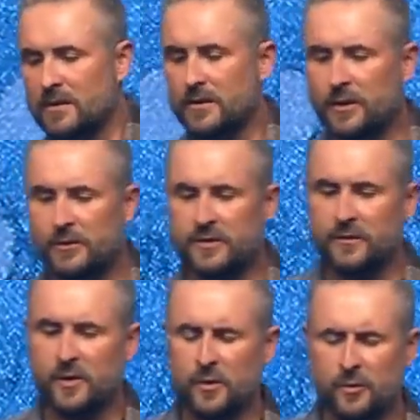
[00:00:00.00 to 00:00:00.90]
Those
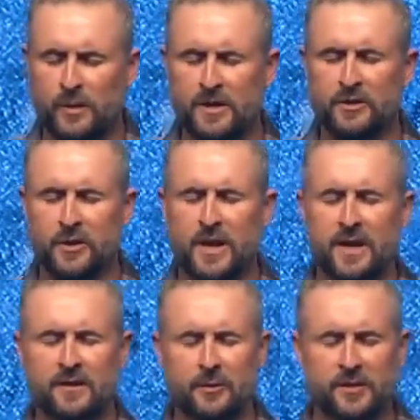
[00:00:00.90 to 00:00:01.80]
of you who raised your
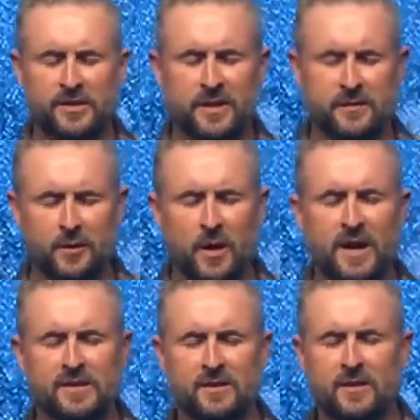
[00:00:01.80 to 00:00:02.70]
hand to receive
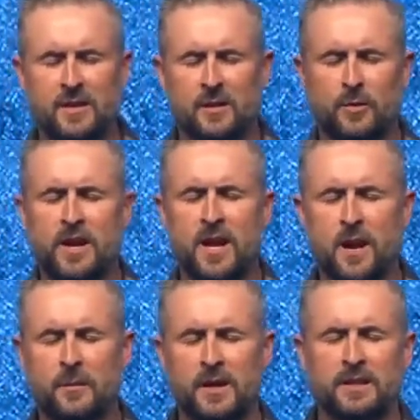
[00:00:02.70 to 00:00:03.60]
Christ, right now
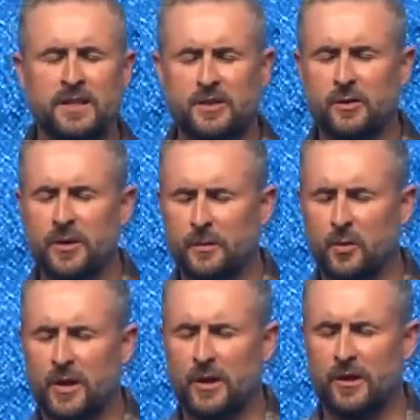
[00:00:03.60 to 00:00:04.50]
I'm going to lead you in a prayer.